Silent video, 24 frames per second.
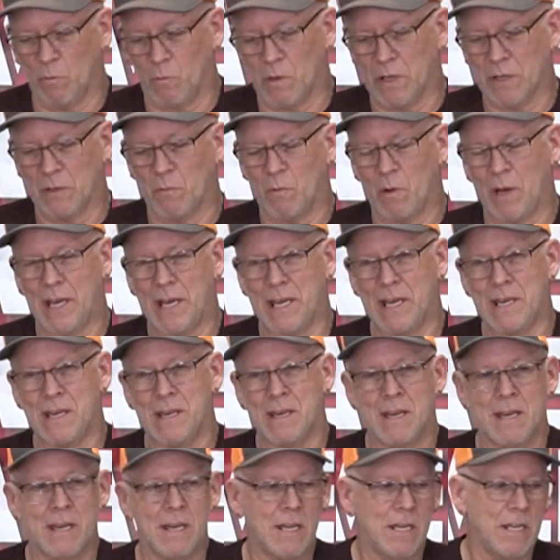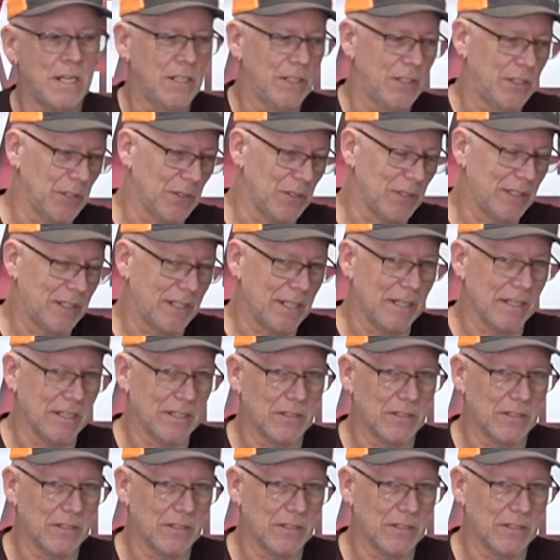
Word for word: one way, shoot it the